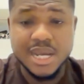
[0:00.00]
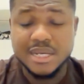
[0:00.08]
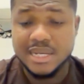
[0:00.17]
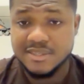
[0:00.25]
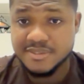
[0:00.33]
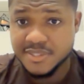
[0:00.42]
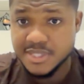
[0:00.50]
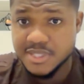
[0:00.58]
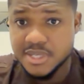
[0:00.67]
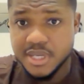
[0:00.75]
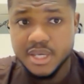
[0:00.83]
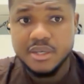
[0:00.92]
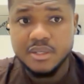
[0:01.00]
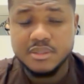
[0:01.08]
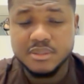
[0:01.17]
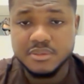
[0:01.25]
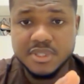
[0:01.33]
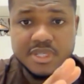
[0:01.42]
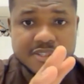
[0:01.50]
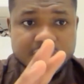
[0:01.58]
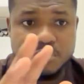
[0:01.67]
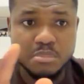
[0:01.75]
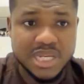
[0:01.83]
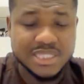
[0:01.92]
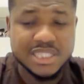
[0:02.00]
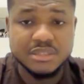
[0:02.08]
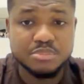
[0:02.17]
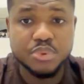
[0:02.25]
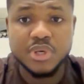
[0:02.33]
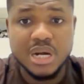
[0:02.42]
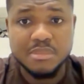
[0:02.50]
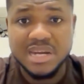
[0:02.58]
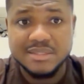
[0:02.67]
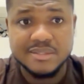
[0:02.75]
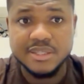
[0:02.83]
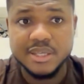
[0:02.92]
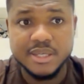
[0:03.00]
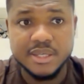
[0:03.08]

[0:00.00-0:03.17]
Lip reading: that see these merchant program as